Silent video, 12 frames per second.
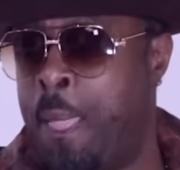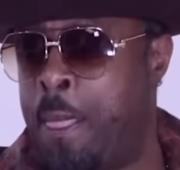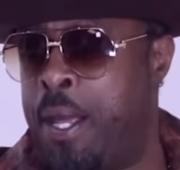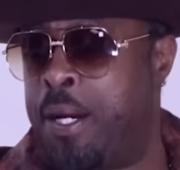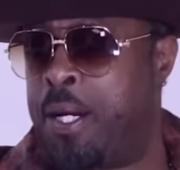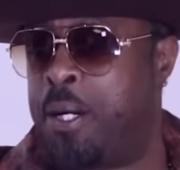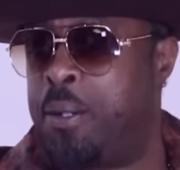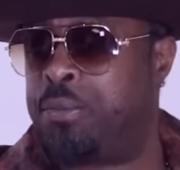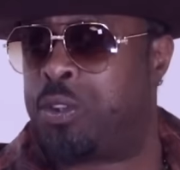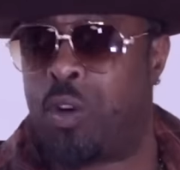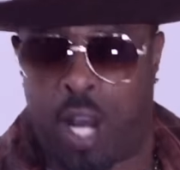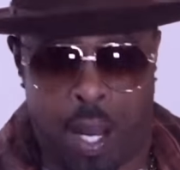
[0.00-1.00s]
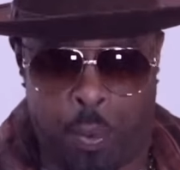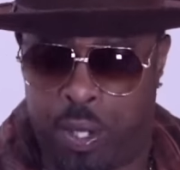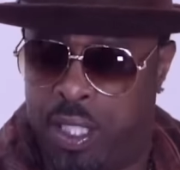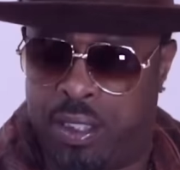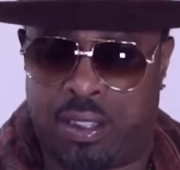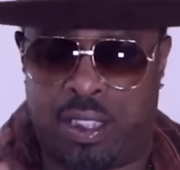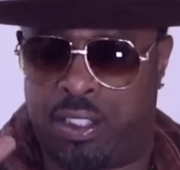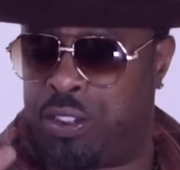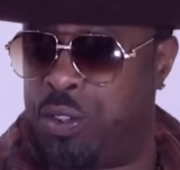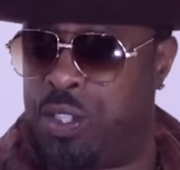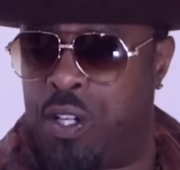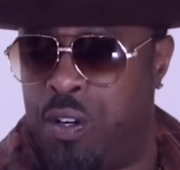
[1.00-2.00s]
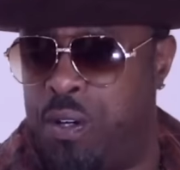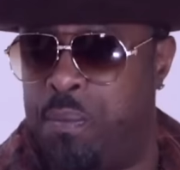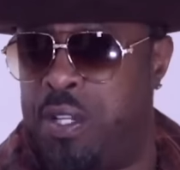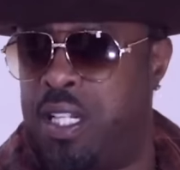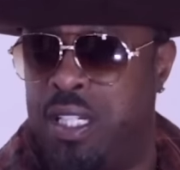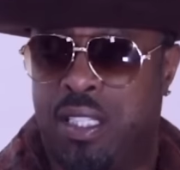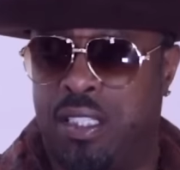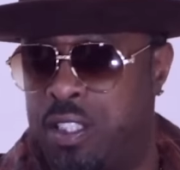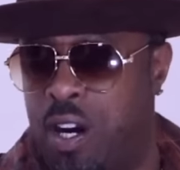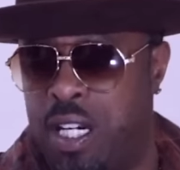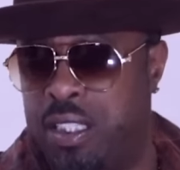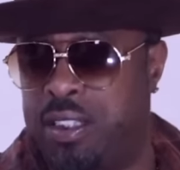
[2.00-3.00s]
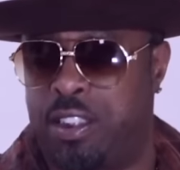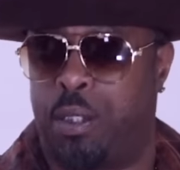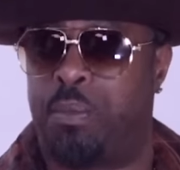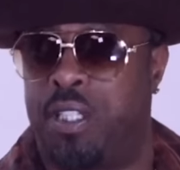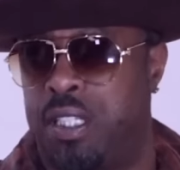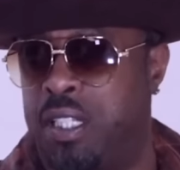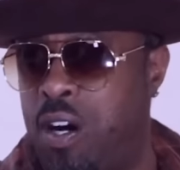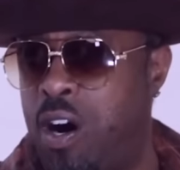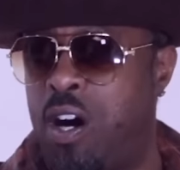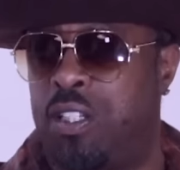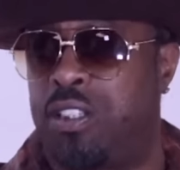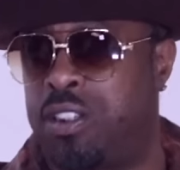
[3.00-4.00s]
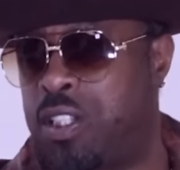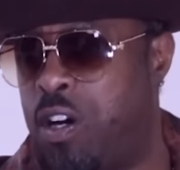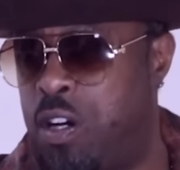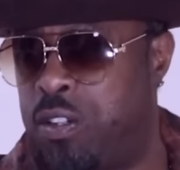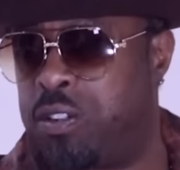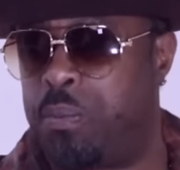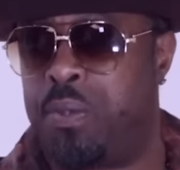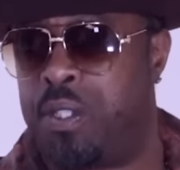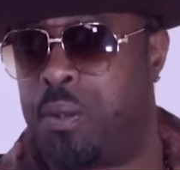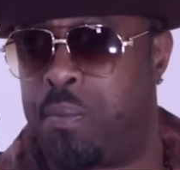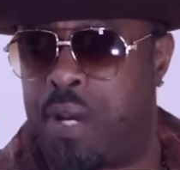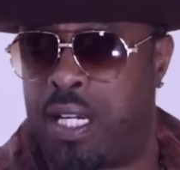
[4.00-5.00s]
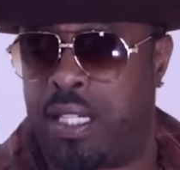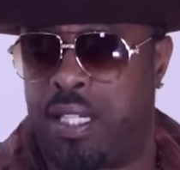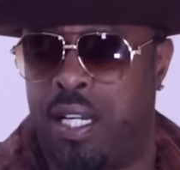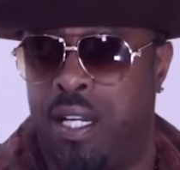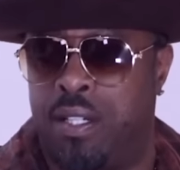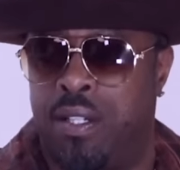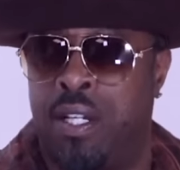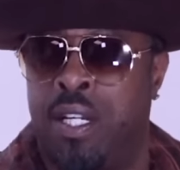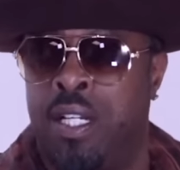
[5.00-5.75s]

And um, so I went into the studio and immediately started assembling all the songs and putting them back together.